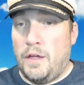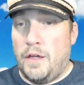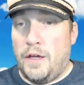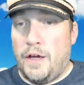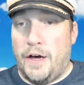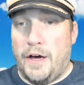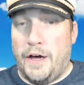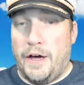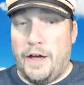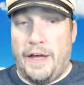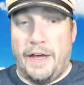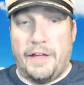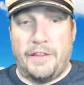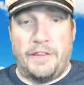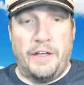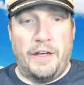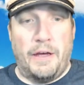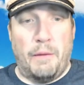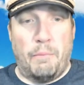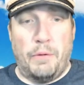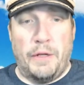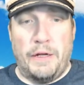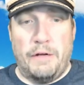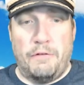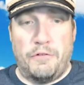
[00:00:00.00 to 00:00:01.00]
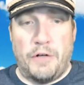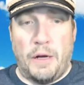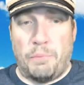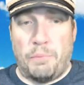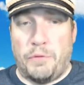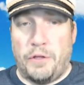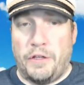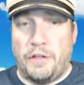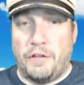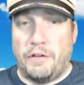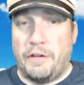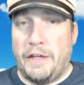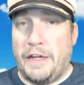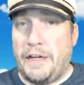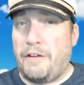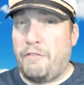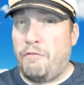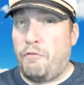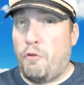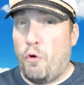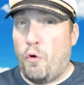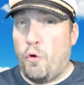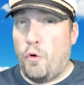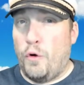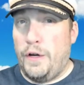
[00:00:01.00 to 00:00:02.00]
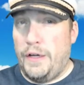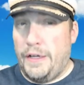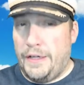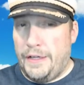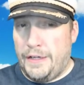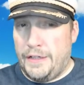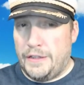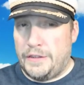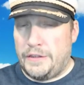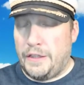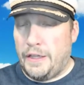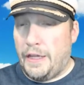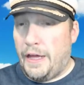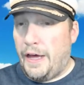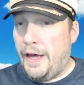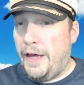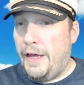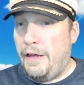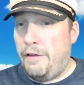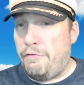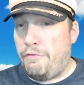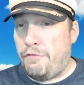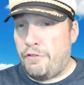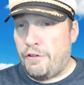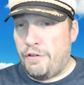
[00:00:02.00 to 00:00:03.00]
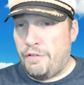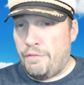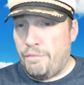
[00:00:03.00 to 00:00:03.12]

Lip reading: Anthony, I believe, dropped in the link for his live